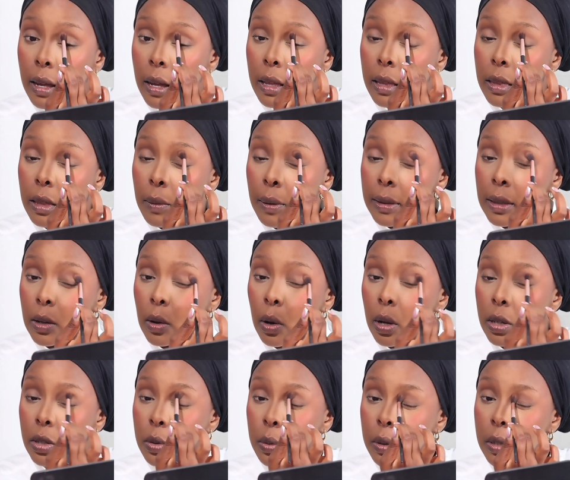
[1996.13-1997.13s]
the one that
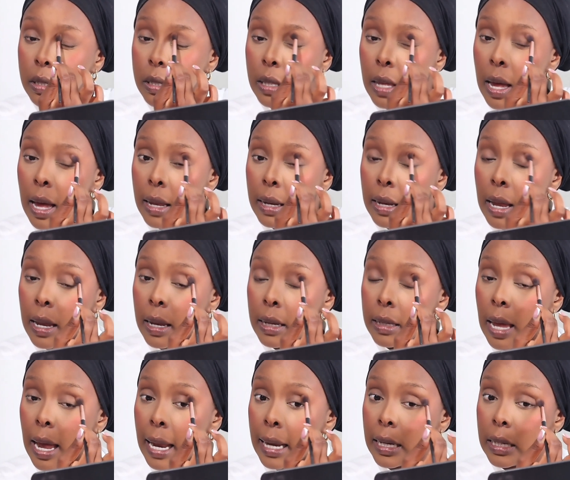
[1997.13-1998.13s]
contours the
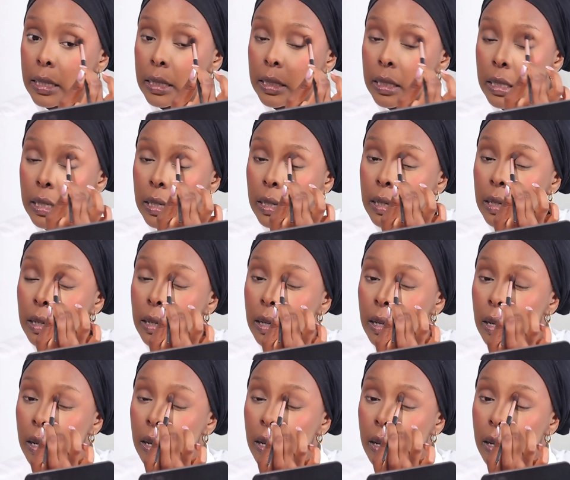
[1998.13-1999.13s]
eyelid,
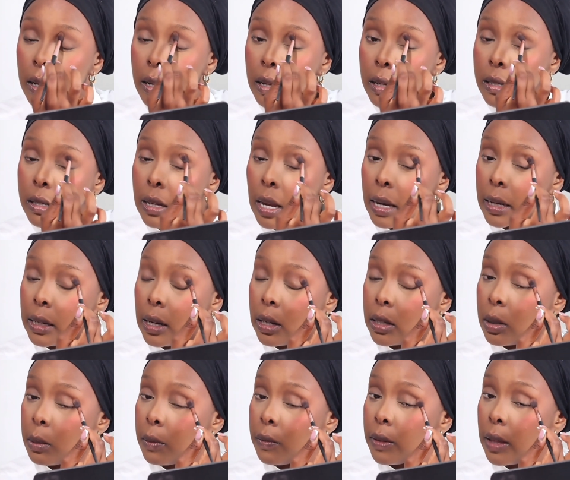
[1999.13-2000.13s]
slightly on
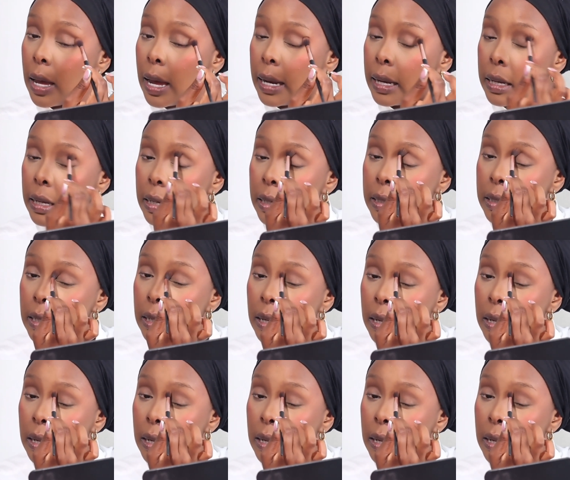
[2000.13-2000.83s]
top of the eyelid.